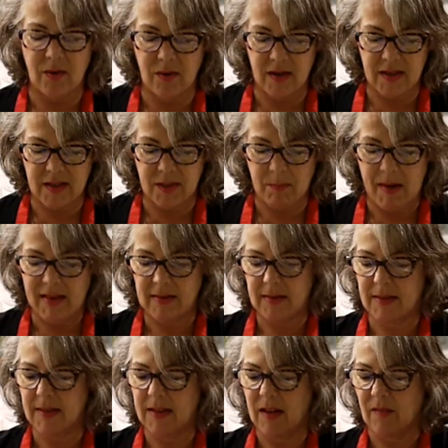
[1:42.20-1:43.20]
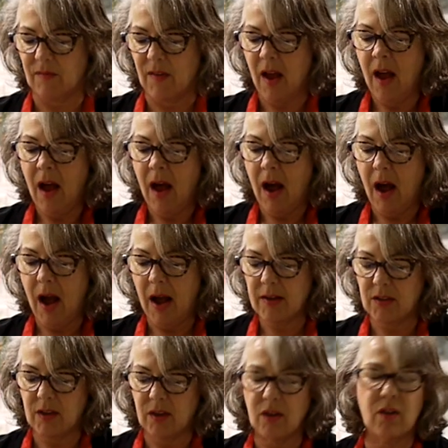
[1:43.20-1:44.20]
expensive.
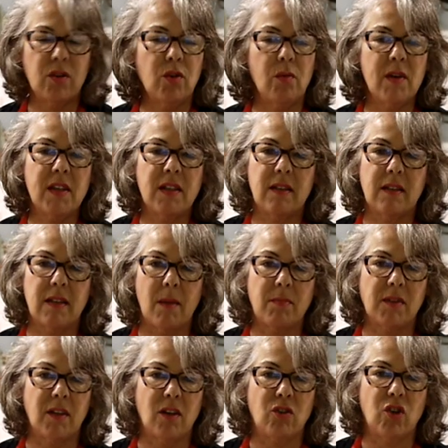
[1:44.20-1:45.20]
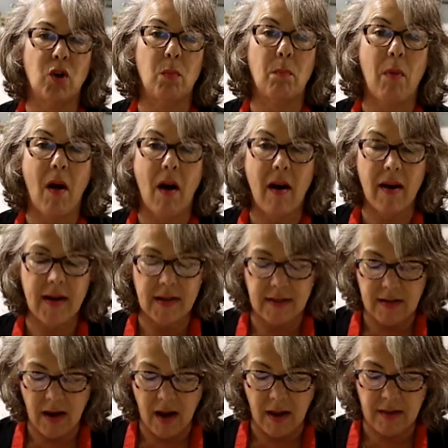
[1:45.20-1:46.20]
So you can always substitute
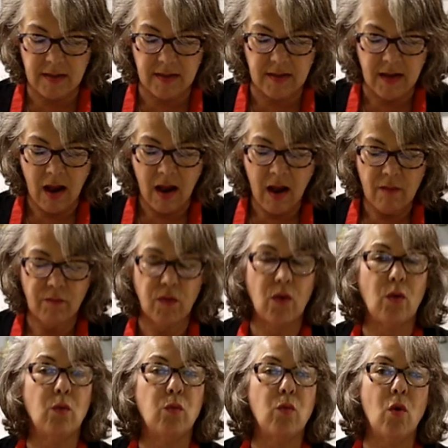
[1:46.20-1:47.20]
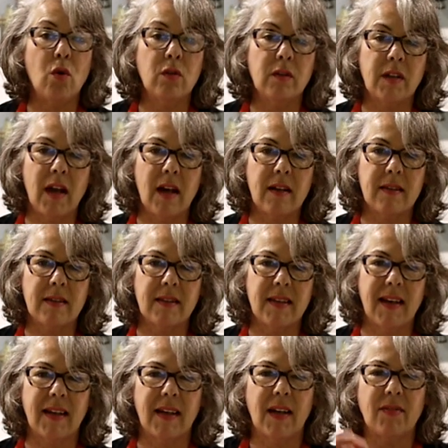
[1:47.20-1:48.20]
pine nuts for walnuts.
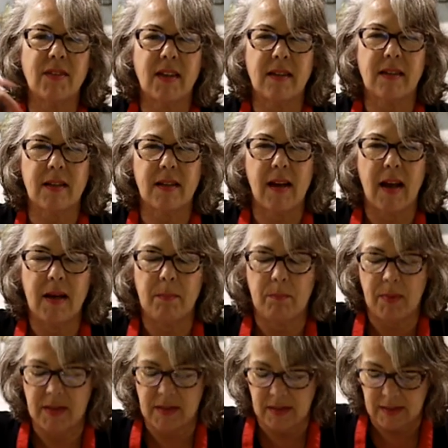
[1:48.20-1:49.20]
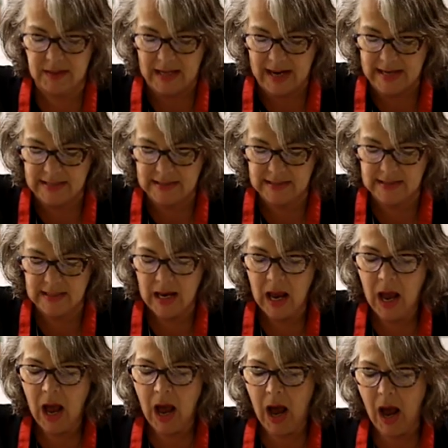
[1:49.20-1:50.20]
It gives a slight bitter taste,
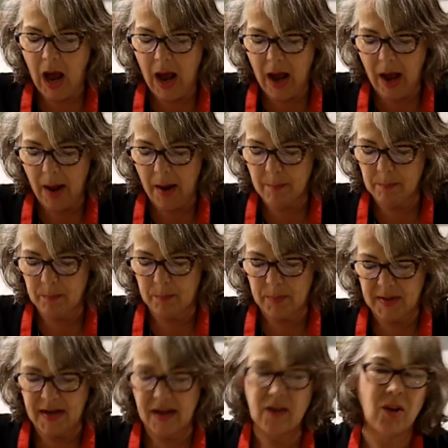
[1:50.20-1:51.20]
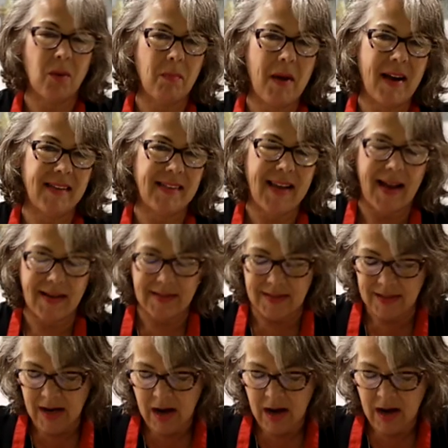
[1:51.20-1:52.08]
but I don't mind that.